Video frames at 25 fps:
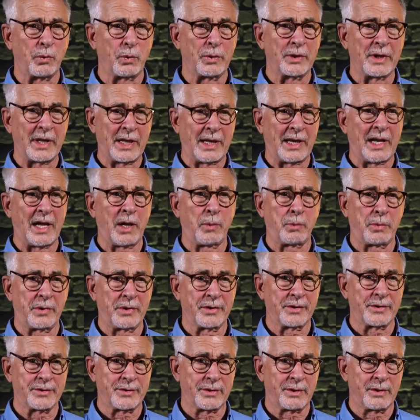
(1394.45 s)
when that
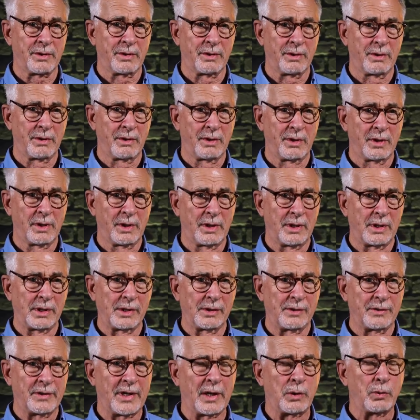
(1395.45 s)
happens.
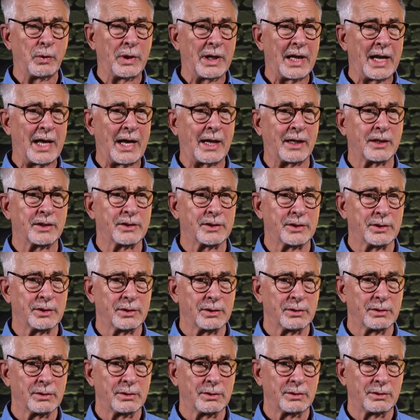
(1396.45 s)
They relax.
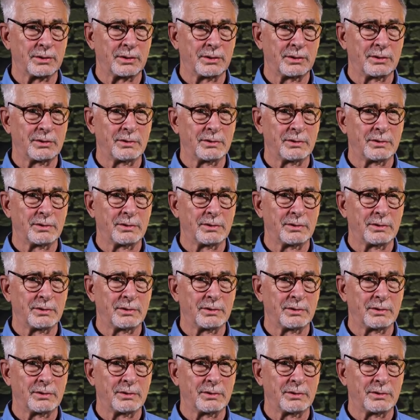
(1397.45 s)
Yeah,